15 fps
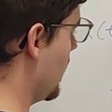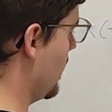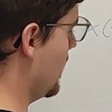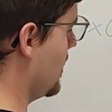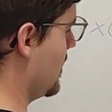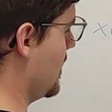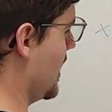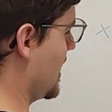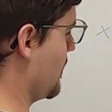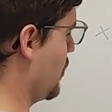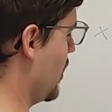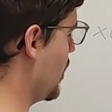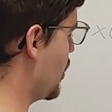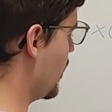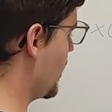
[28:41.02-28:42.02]
This is the
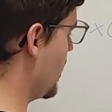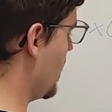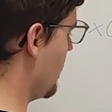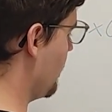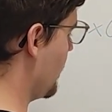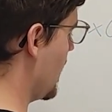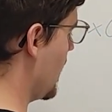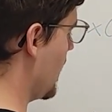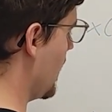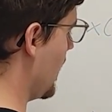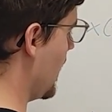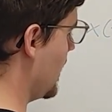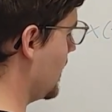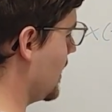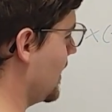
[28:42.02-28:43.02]
exponential term,
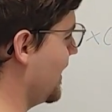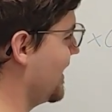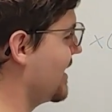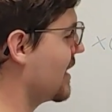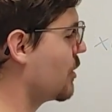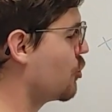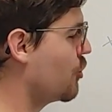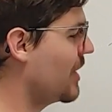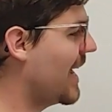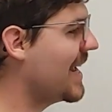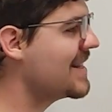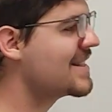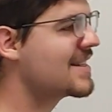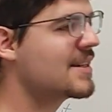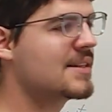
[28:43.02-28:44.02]
and it
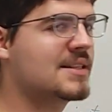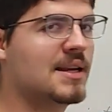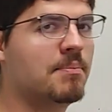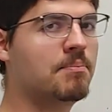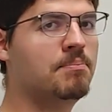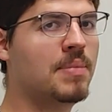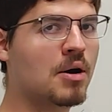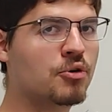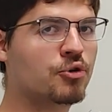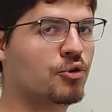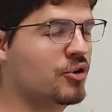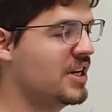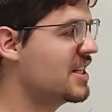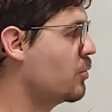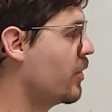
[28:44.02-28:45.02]
creates some
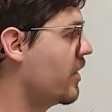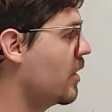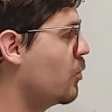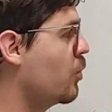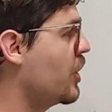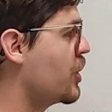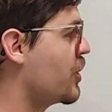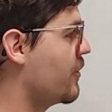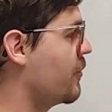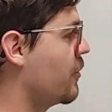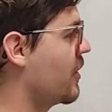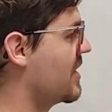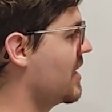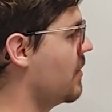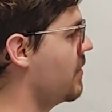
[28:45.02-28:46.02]
boundaries within which, for
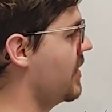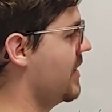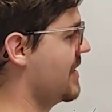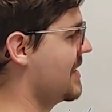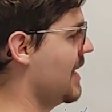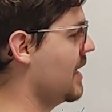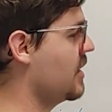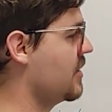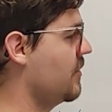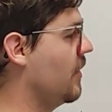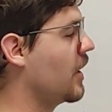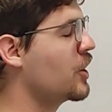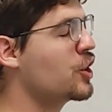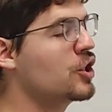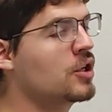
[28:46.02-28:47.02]
example, the sinus
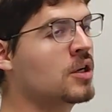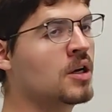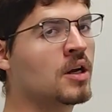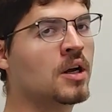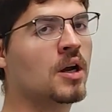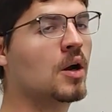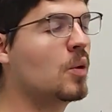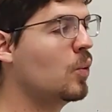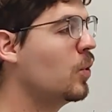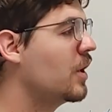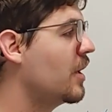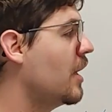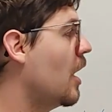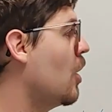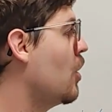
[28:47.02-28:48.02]
function
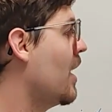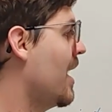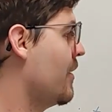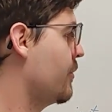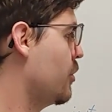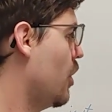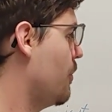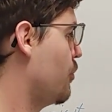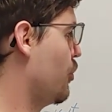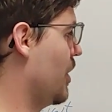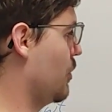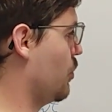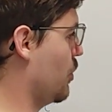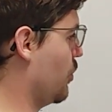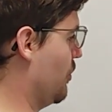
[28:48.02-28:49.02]
would now have to
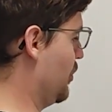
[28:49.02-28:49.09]
operate when we